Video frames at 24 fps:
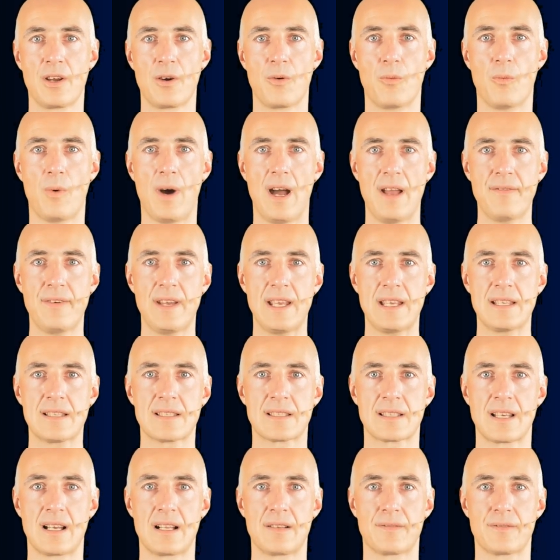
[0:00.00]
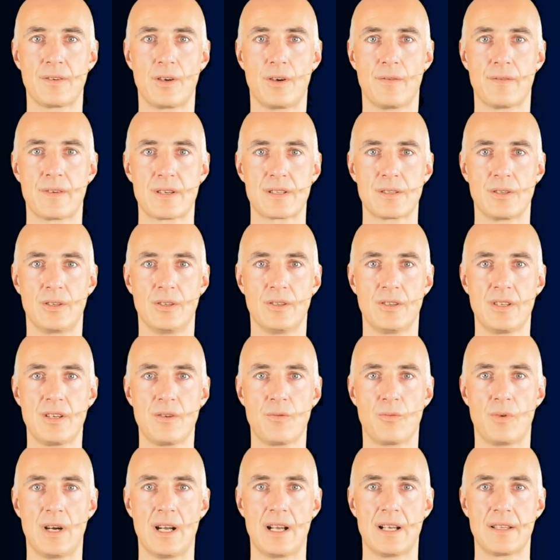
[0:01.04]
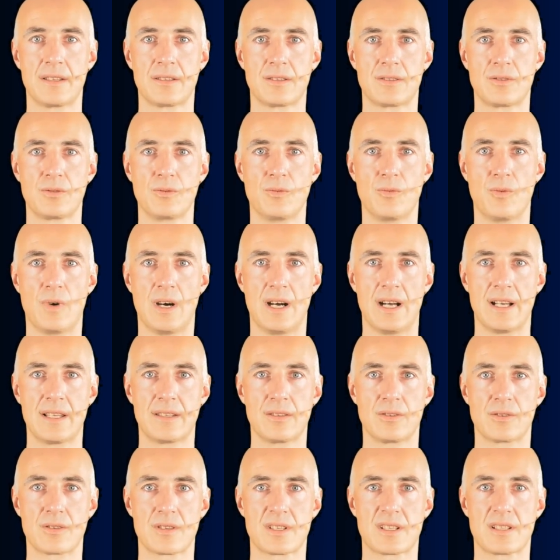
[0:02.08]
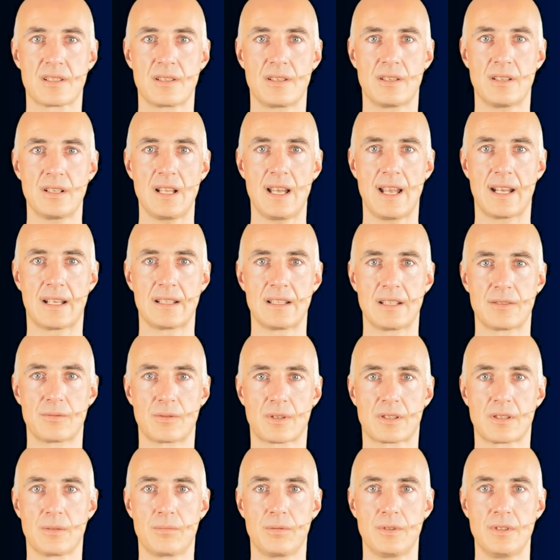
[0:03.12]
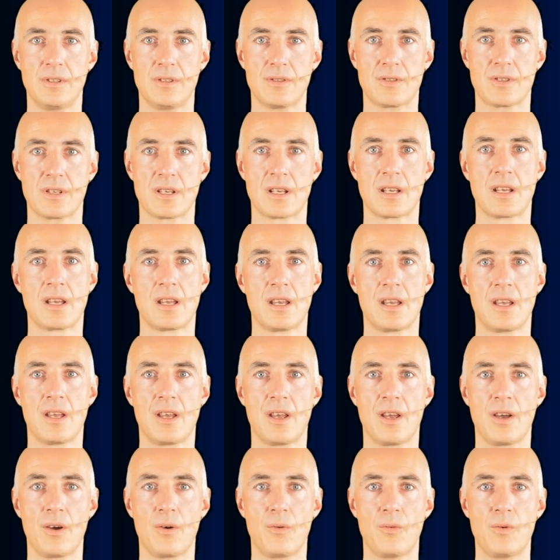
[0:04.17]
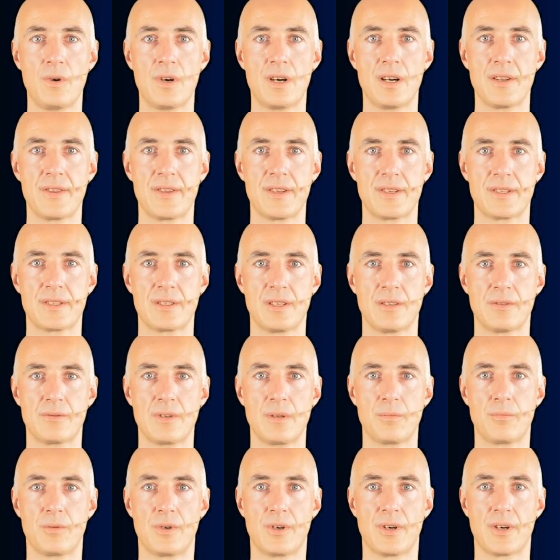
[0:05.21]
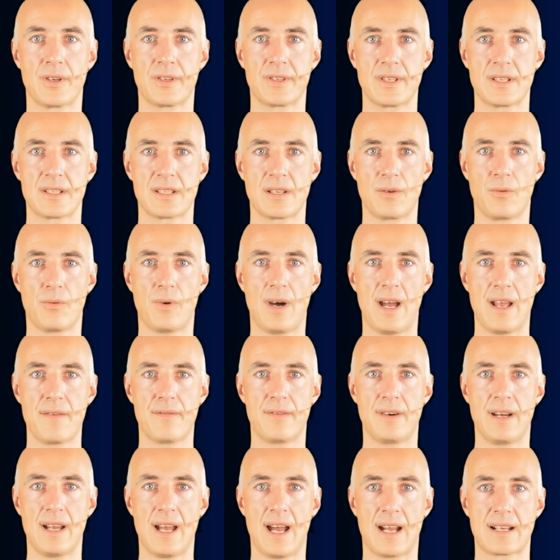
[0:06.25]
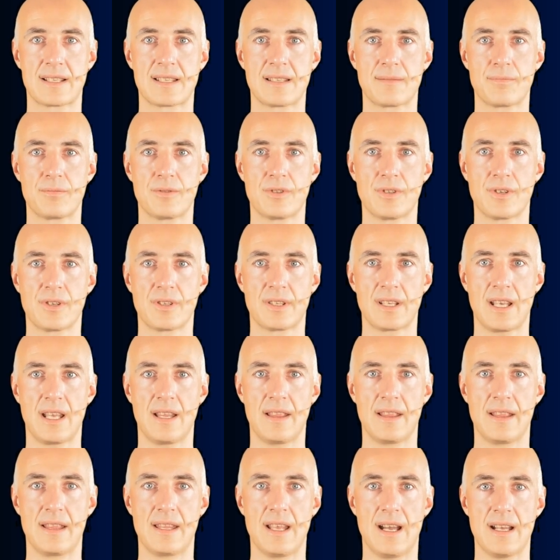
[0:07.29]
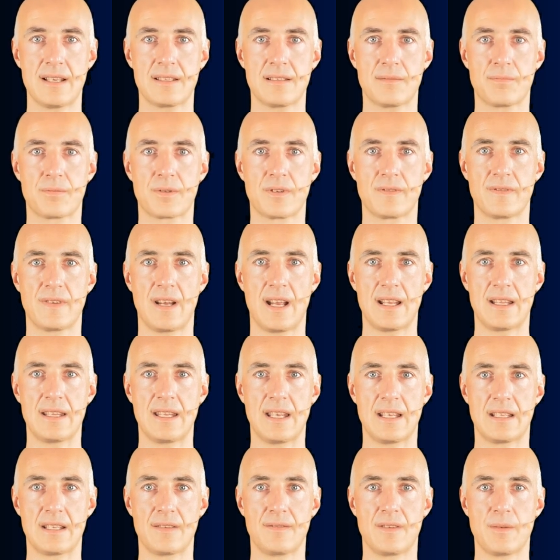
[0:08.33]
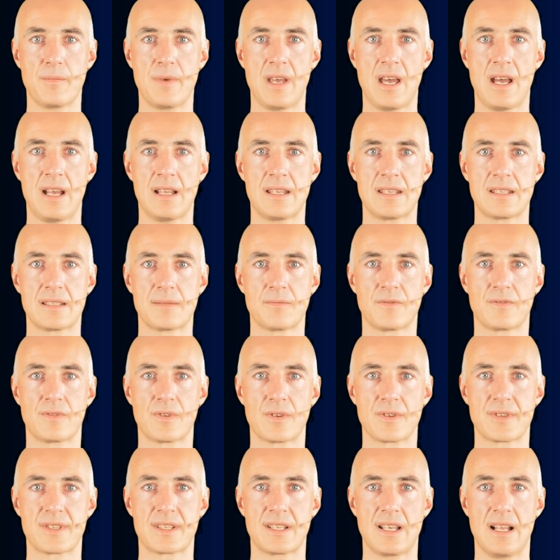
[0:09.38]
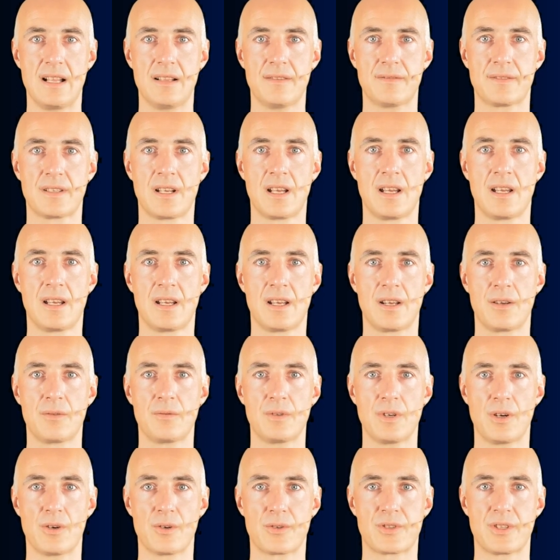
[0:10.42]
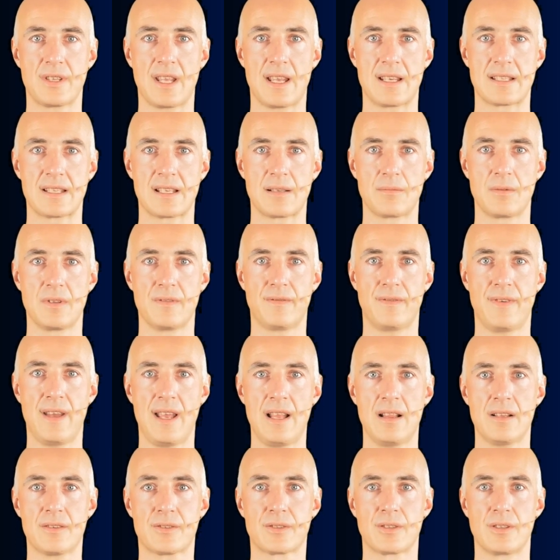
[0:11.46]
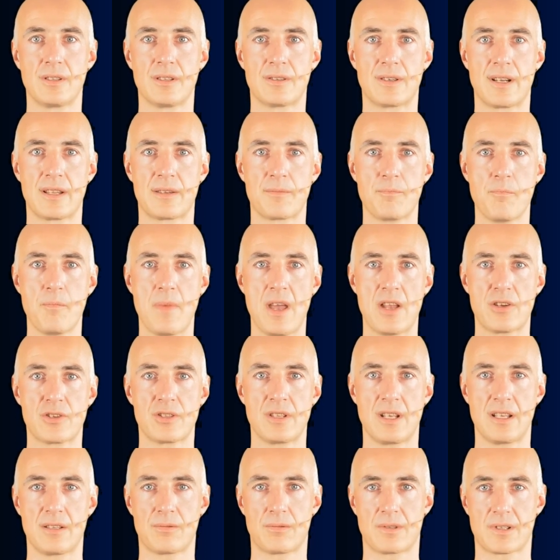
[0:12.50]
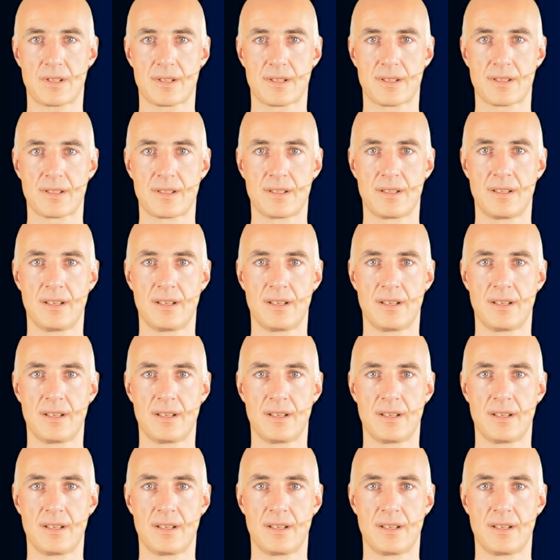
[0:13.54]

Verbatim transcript: Wi-Fi itself offers only one-to-one -one or star-like network topology, where the central point is a Wi-Fi access point and doesn't provide natively mechanism for self reorganizable failure tolerant mesh networks.